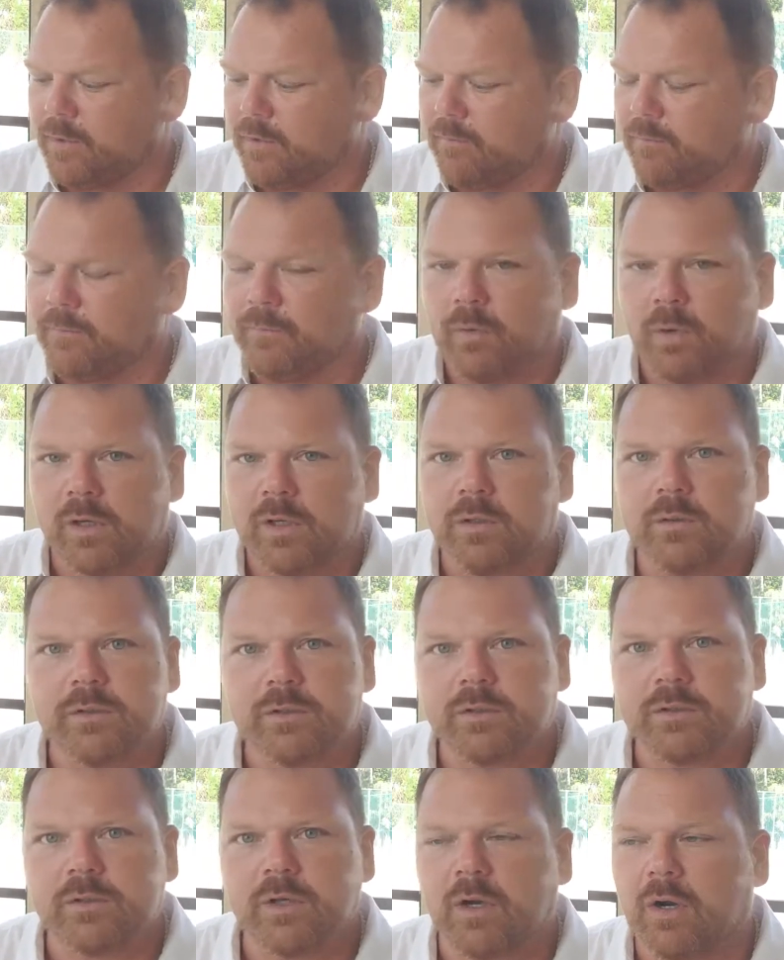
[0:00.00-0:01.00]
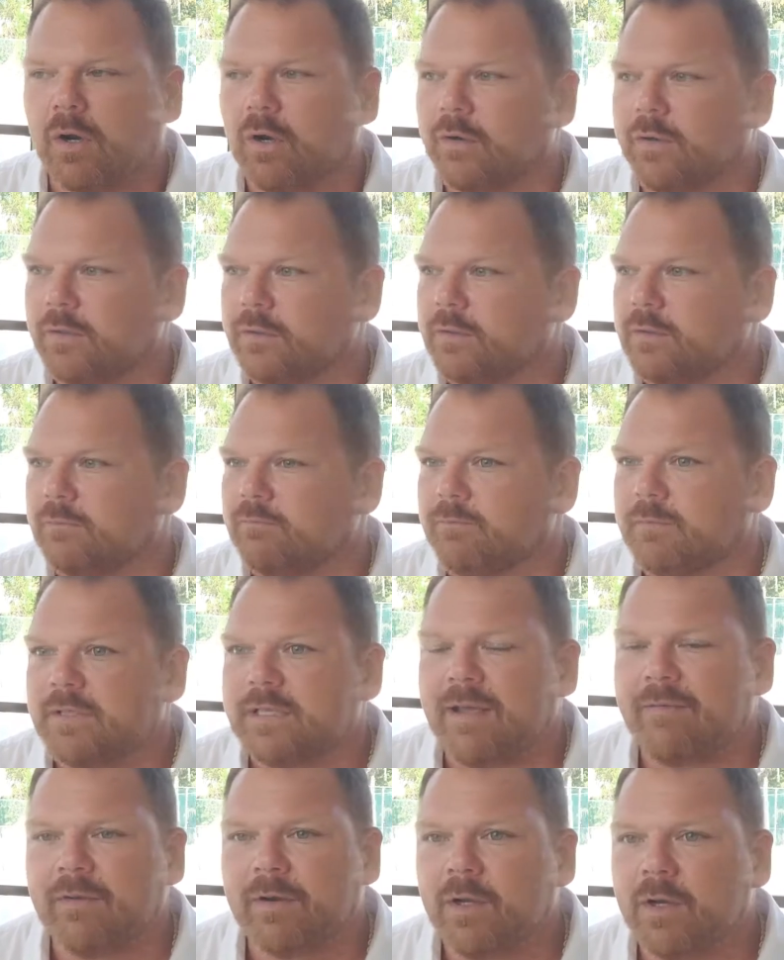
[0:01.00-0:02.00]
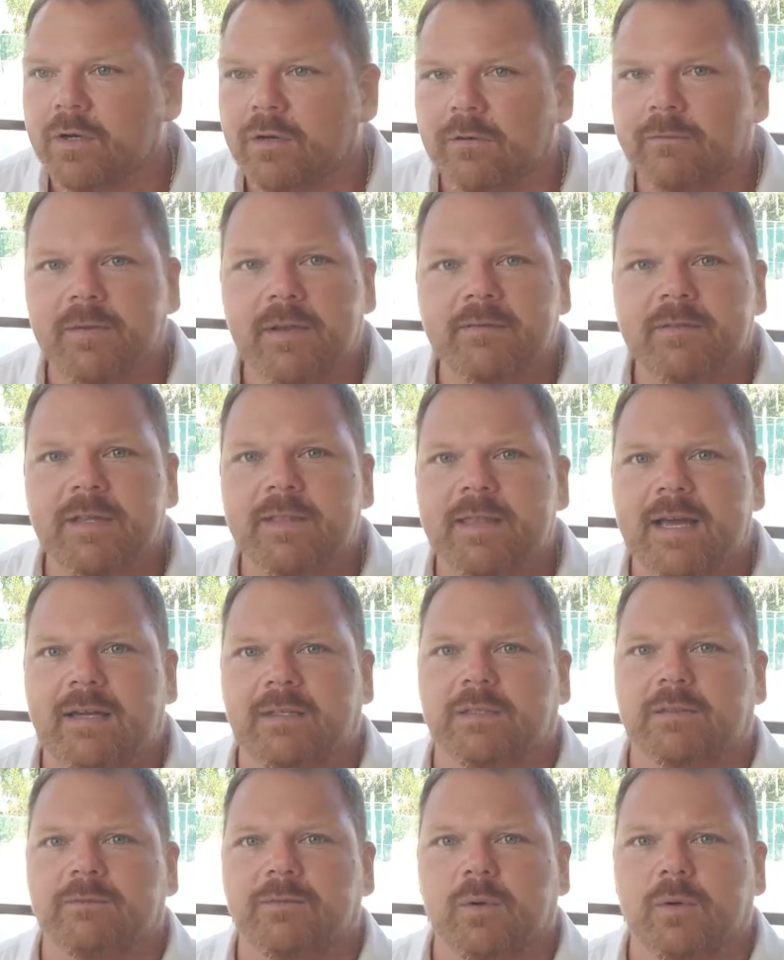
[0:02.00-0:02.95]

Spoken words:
Foreclosures there's 750,000